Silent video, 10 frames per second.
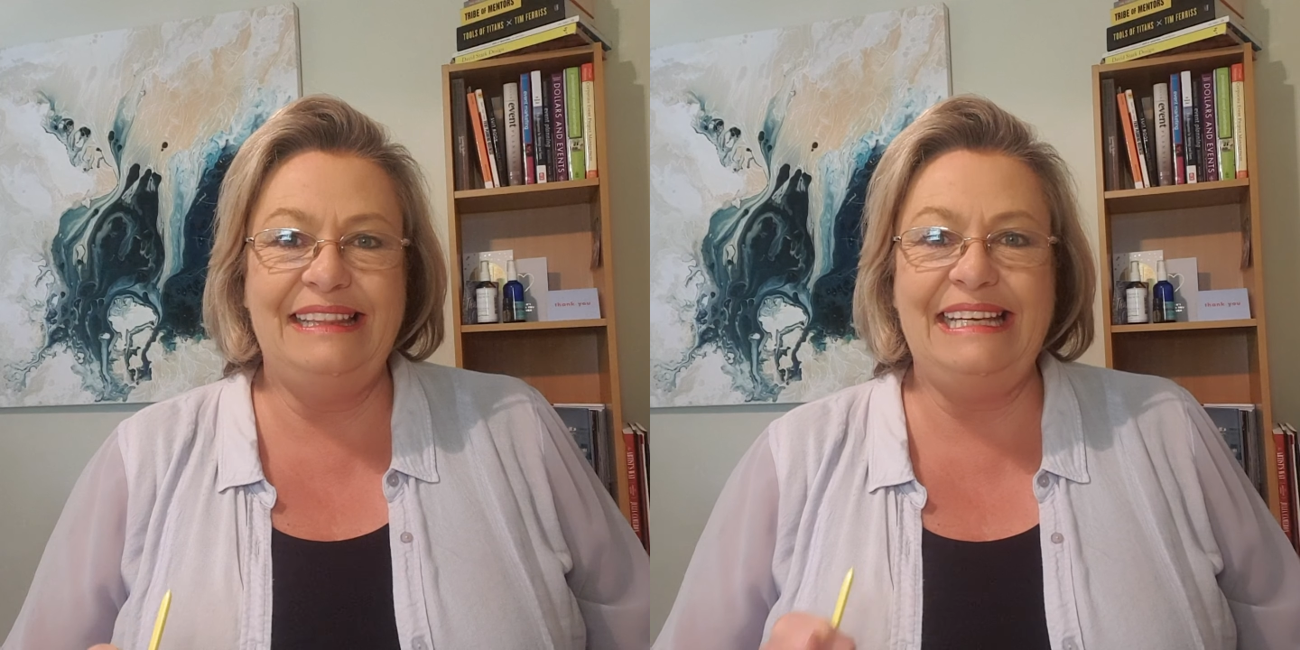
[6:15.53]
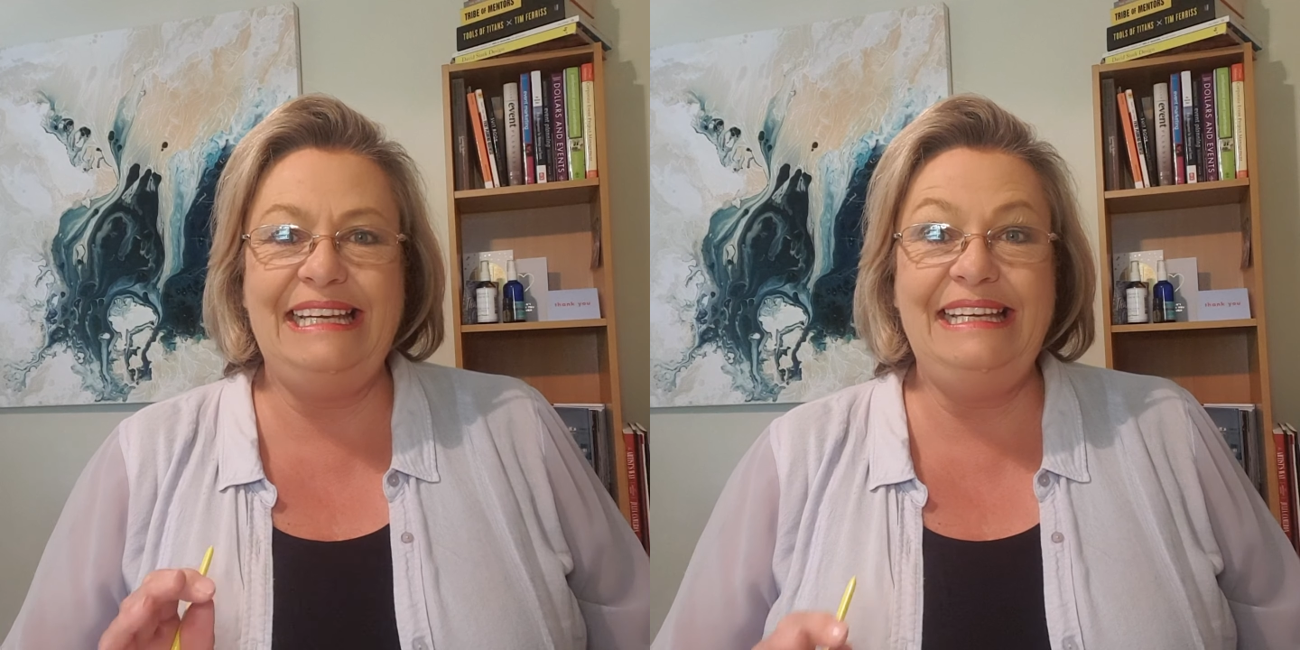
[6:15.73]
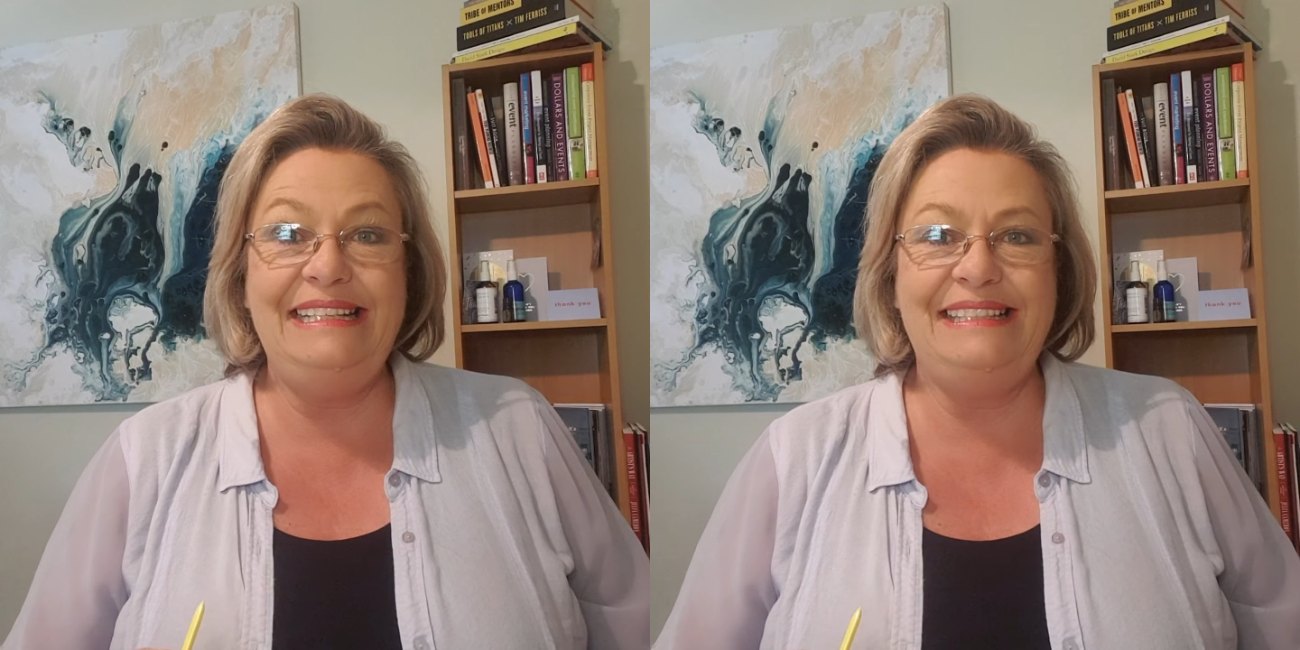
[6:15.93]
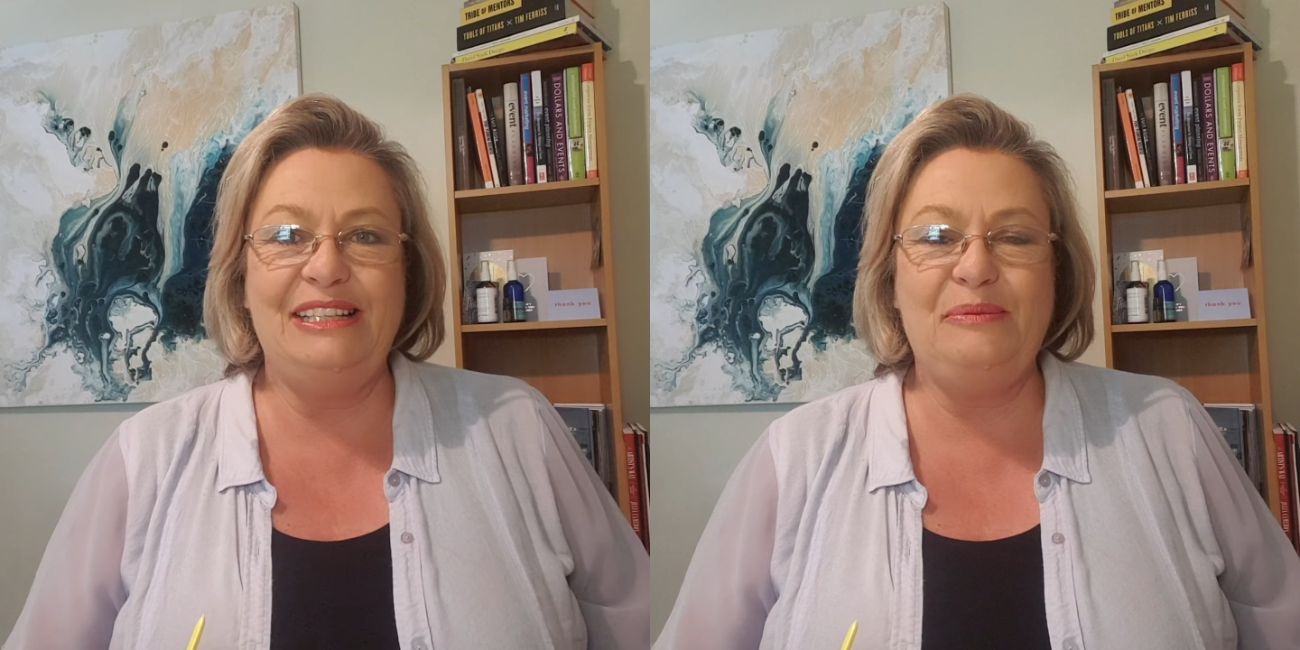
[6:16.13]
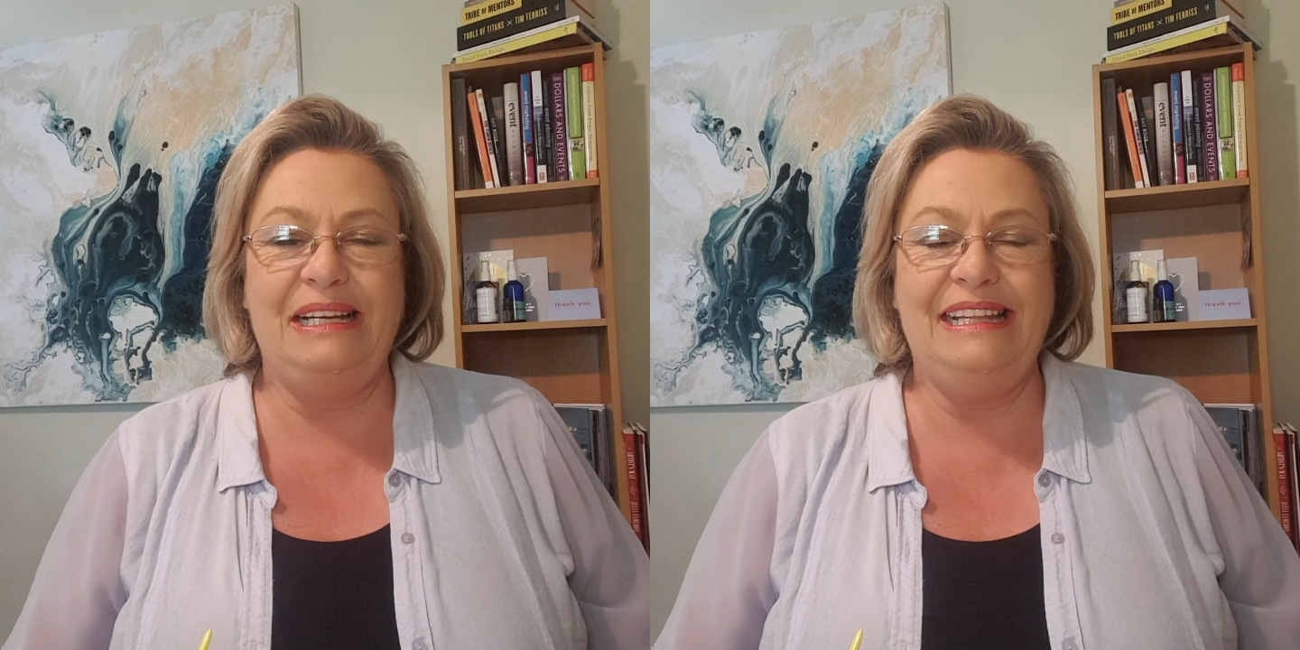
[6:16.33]
the
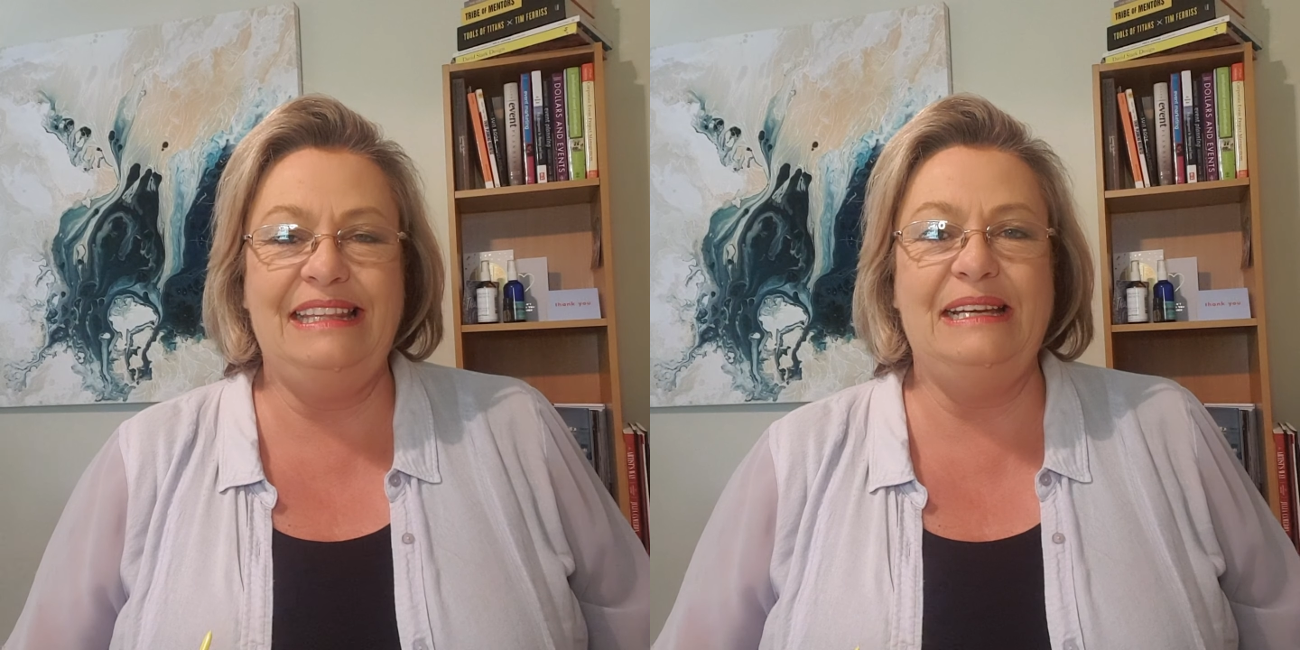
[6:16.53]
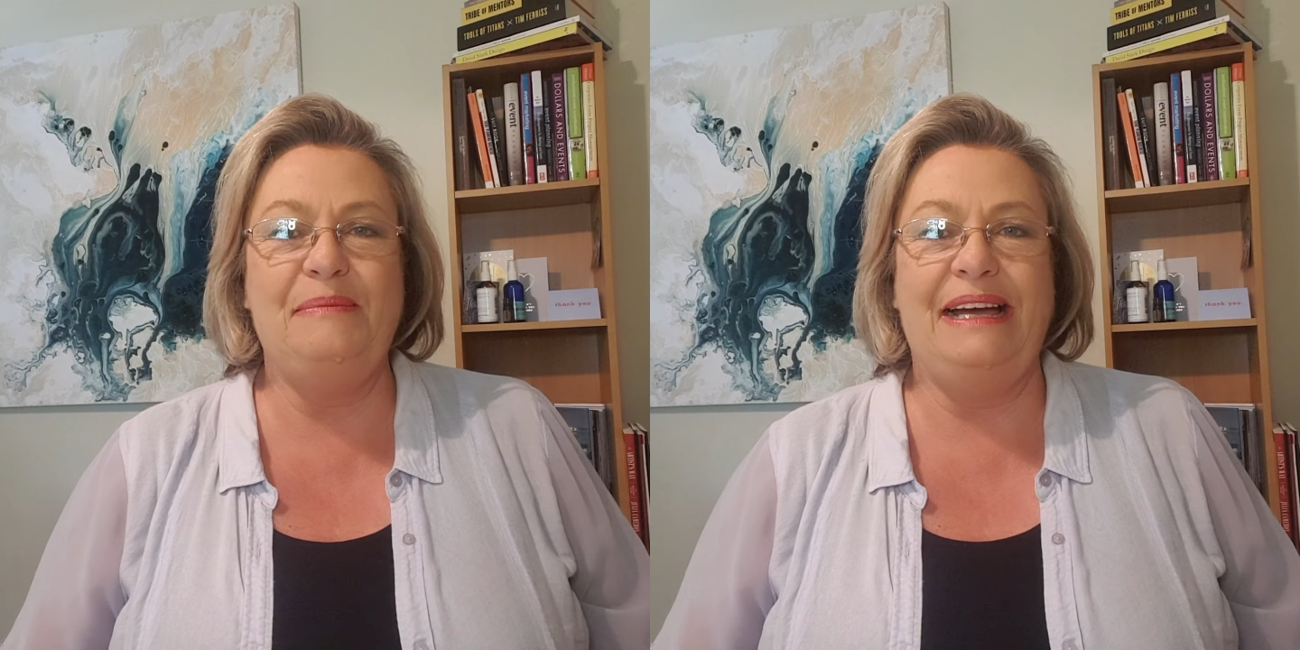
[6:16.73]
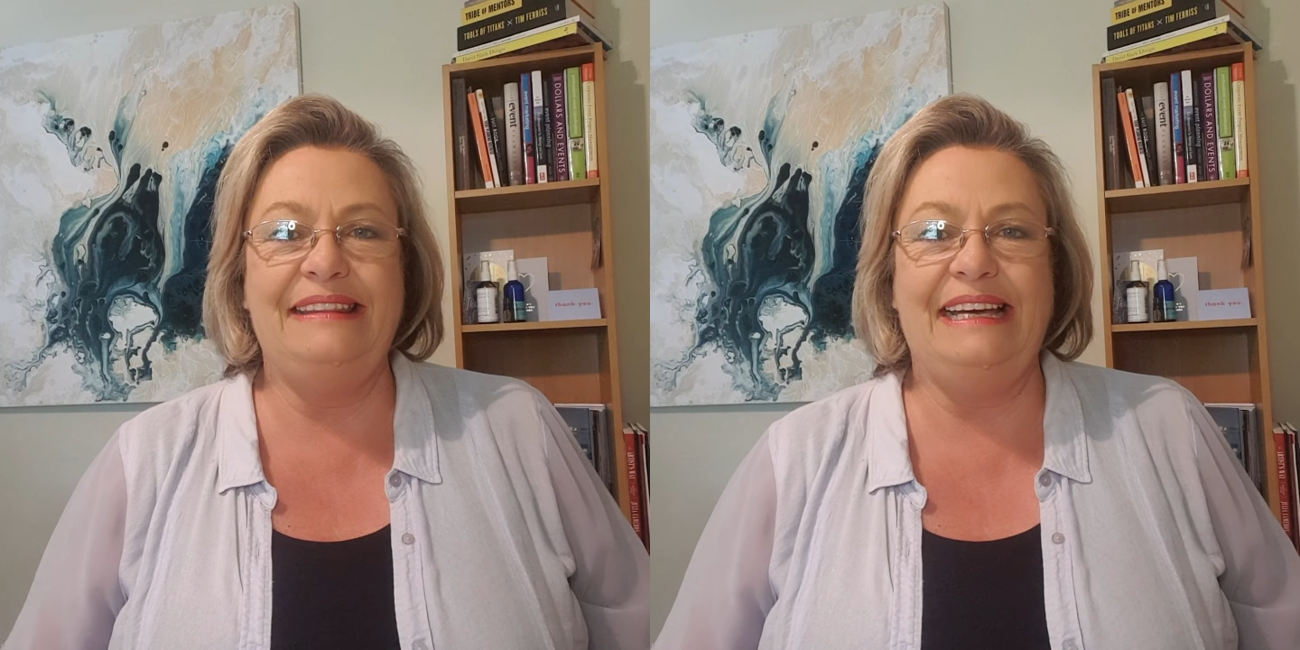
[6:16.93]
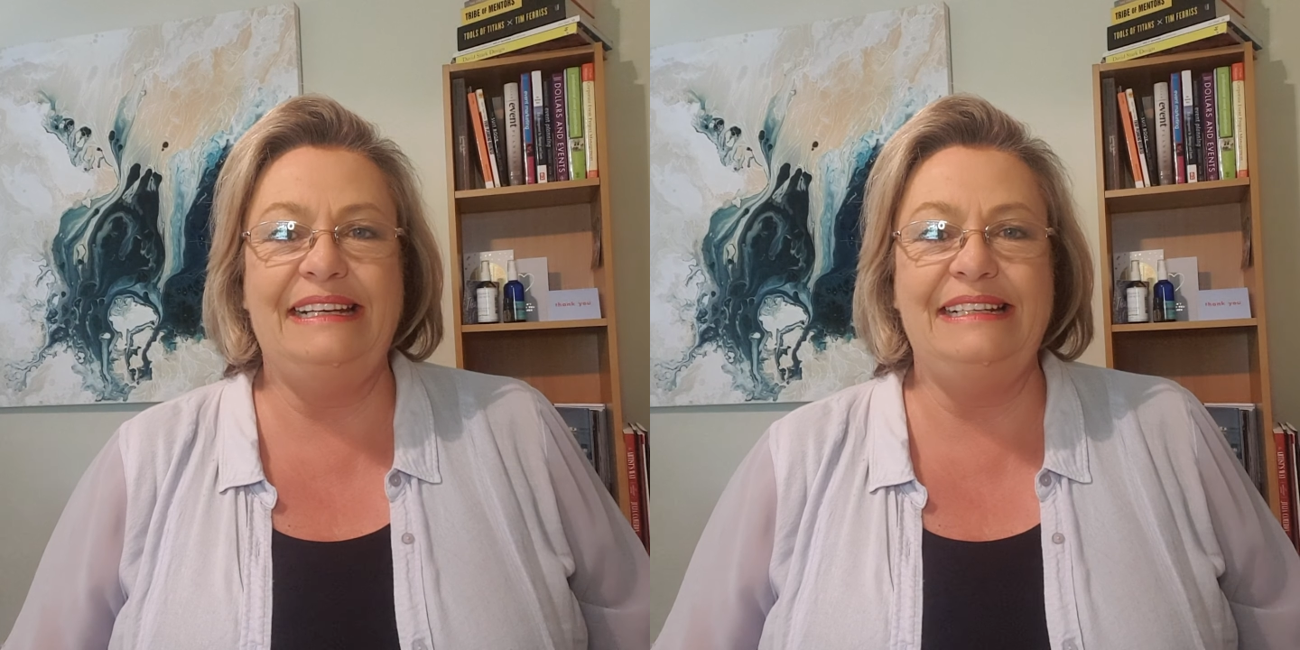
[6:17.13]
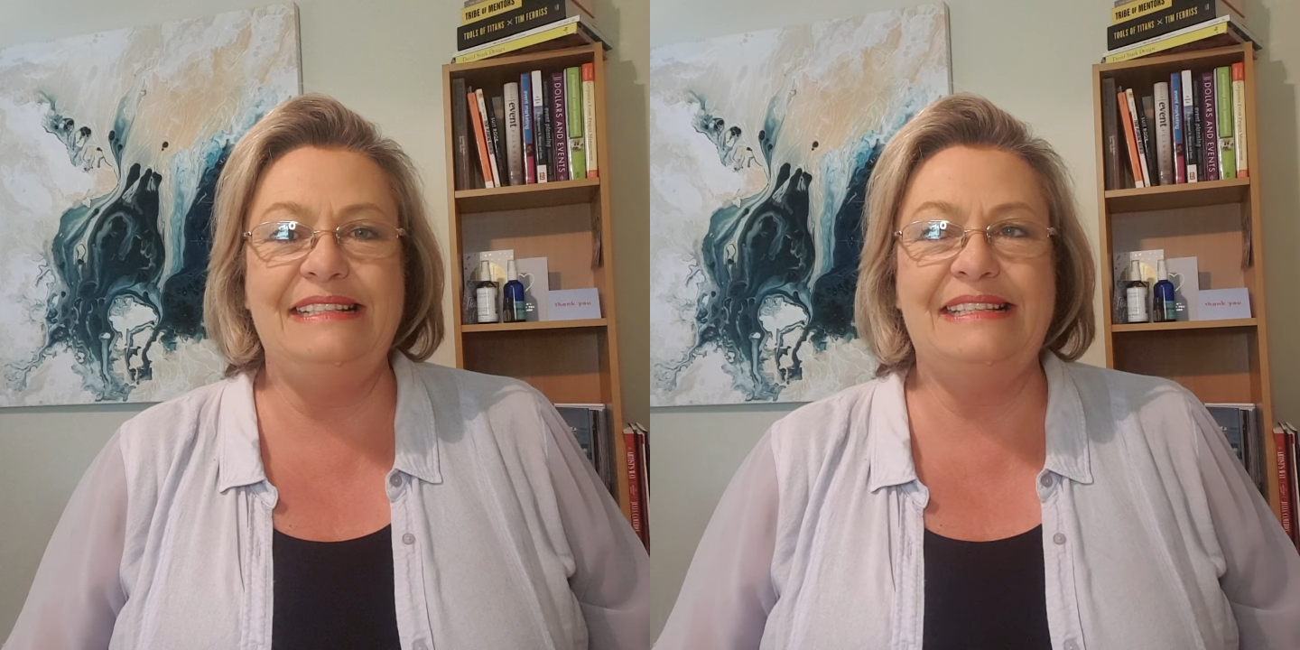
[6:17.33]
easiest way to think about that
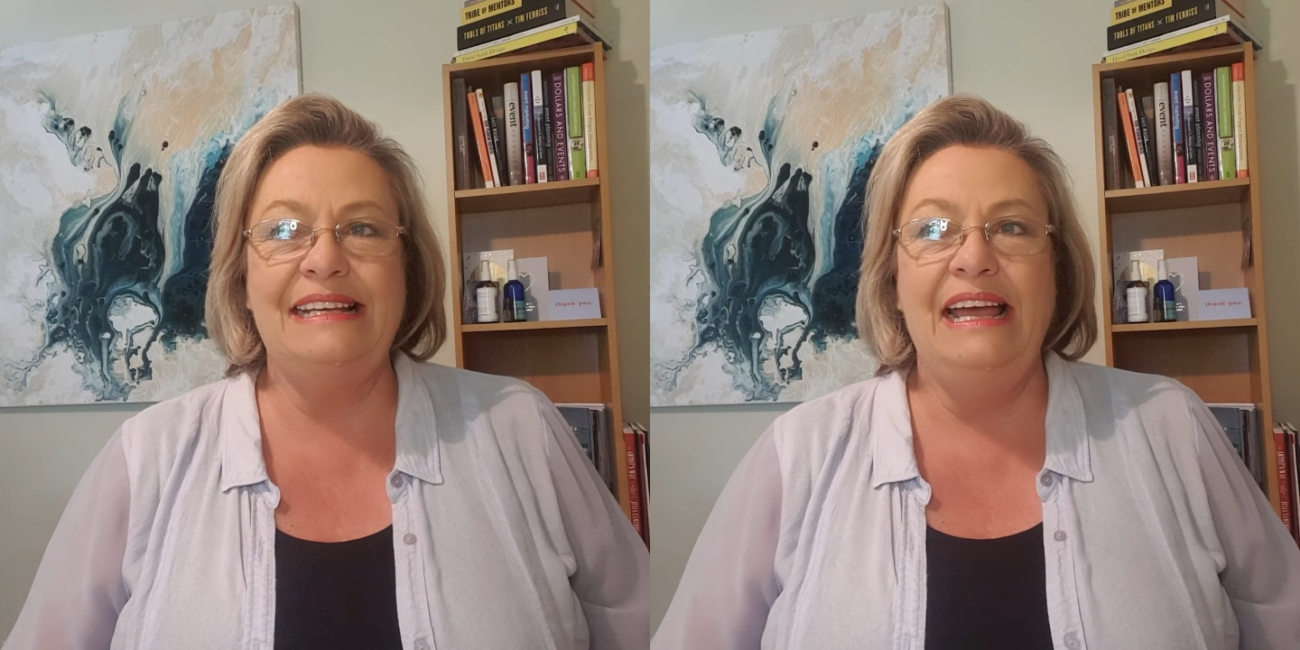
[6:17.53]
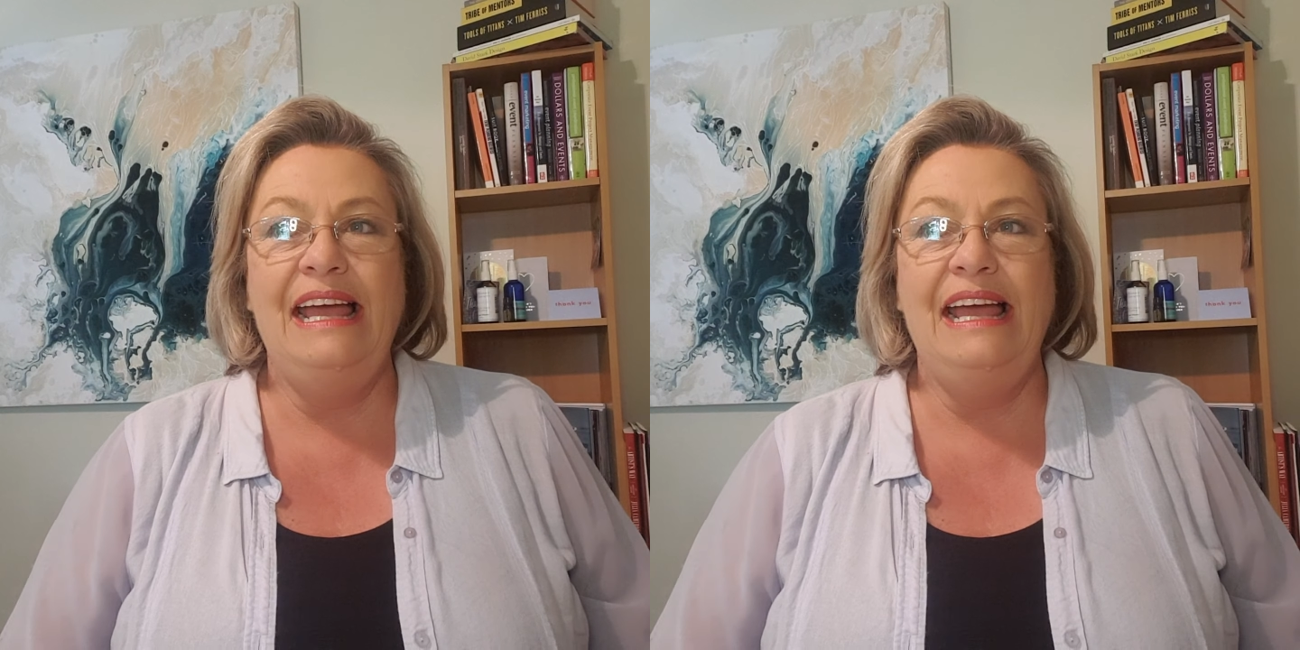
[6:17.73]
is,